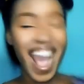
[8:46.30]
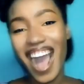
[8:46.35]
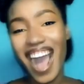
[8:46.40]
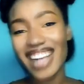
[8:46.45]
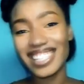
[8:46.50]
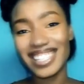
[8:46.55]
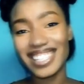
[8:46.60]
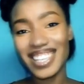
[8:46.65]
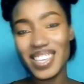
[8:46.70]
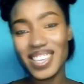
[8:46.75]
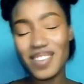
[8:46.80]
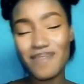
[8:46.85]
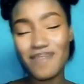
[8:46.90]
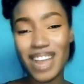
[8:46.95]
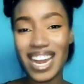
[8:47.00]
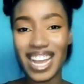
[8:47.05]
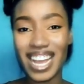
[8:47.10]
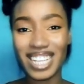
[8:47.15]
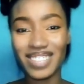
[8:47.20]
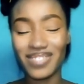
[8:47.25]
i'll see you in
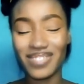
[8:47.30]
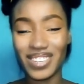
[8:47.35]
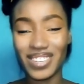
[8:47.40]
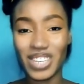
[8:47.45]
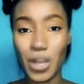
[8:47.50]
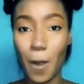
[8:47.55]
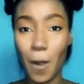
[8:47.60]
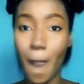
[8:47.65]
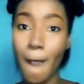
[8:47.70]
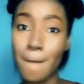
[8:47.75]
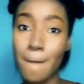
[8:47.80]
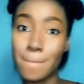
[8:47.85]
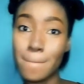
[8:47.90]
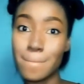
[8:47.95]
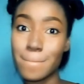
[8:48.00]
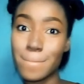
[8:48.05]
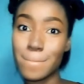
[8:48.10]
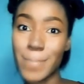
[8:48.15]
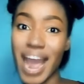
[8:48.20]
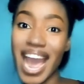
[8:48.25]
my next video
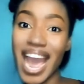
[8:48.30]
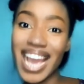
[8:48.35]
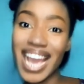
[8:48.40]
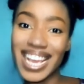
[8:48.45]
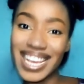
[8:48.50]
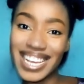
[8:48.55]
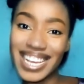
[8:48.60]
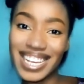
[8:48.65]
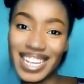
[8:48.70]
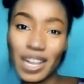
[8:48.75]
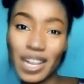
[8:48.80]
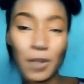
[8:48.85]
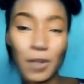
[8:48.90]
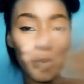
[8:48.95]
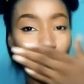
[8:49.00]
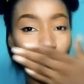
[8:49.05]
bye